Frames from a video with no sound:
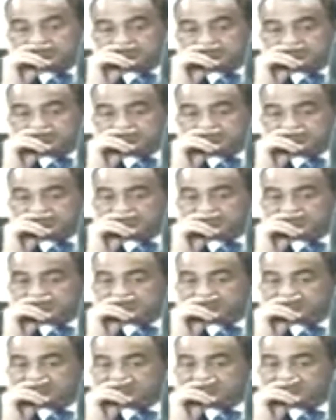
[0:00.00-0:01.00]

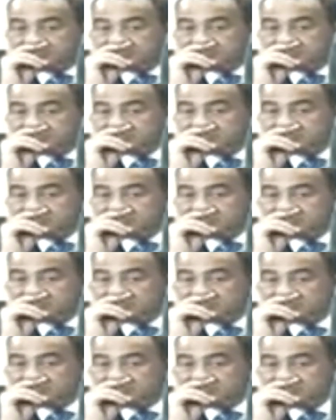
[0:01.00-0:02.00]

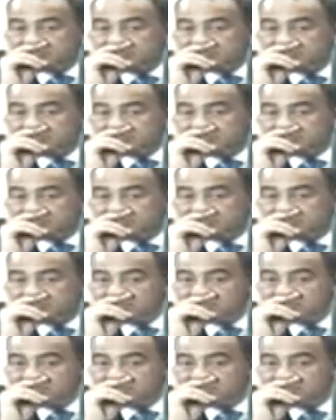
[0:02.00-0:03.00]

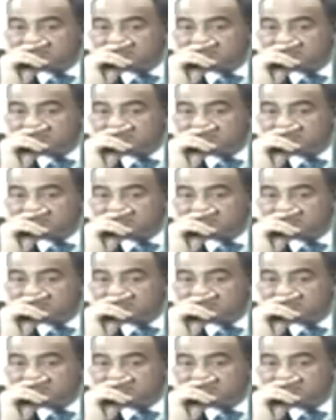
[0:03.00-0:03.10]
This person isn't speaking.